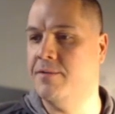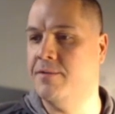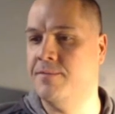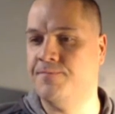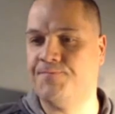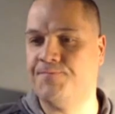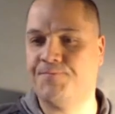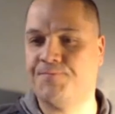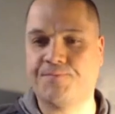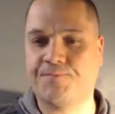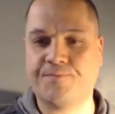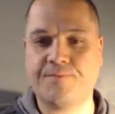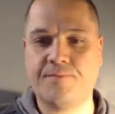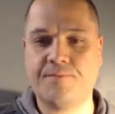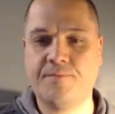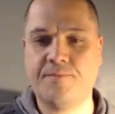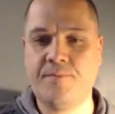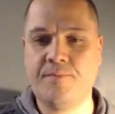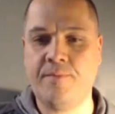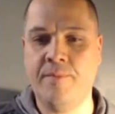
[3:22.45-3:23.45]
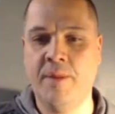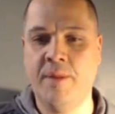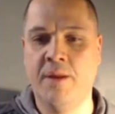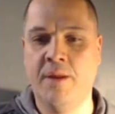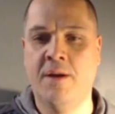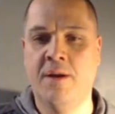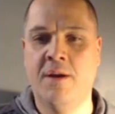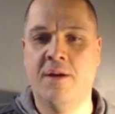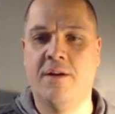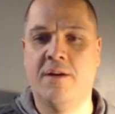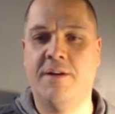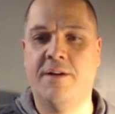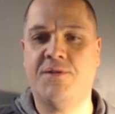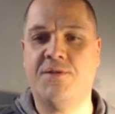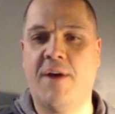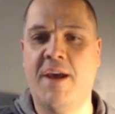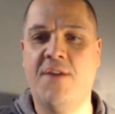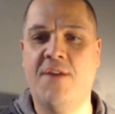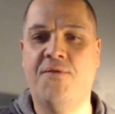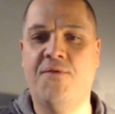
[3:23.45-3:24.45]
All right, so
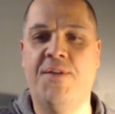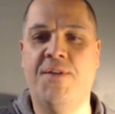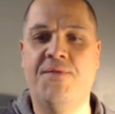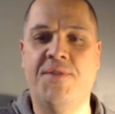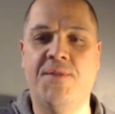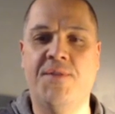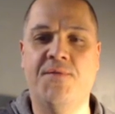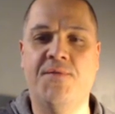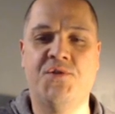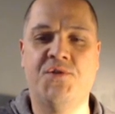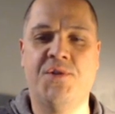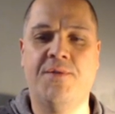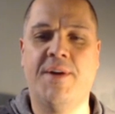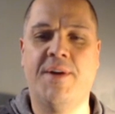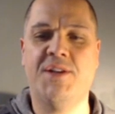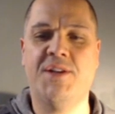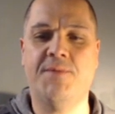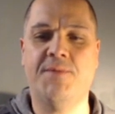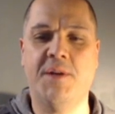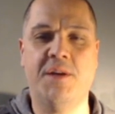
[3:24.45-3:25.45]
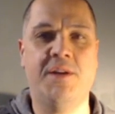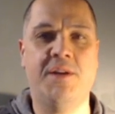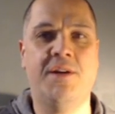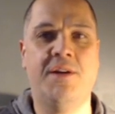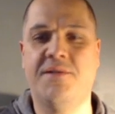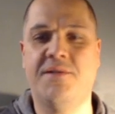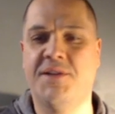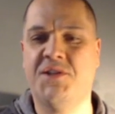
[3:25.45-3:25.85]
I have 5th Infantry Regiment in here.